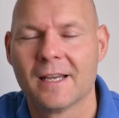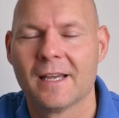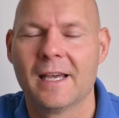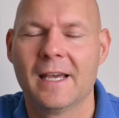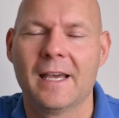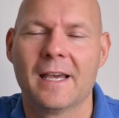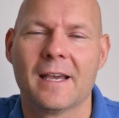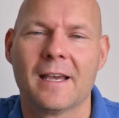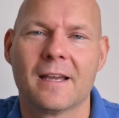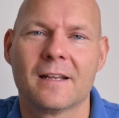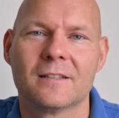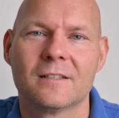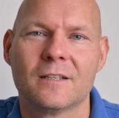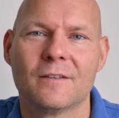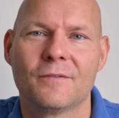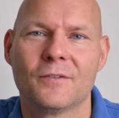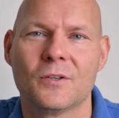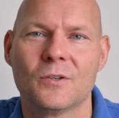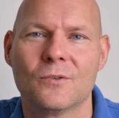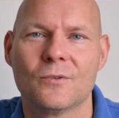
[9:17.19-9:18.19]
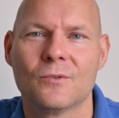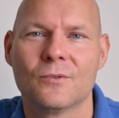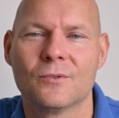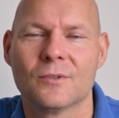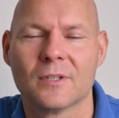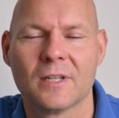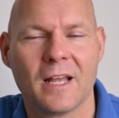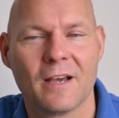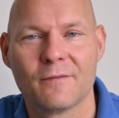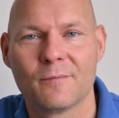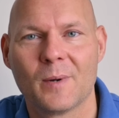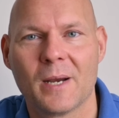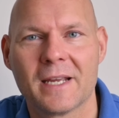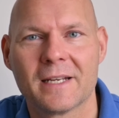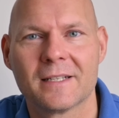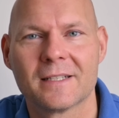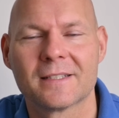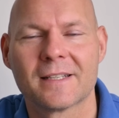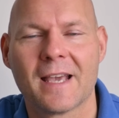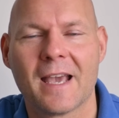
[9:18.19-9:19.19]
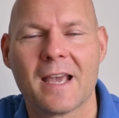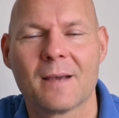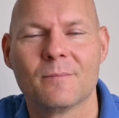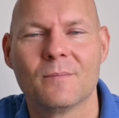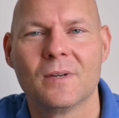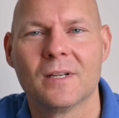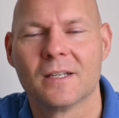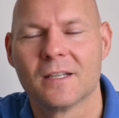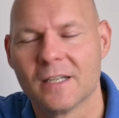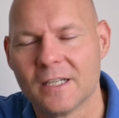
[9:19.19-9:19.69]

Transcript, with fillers: And if you love playing this game,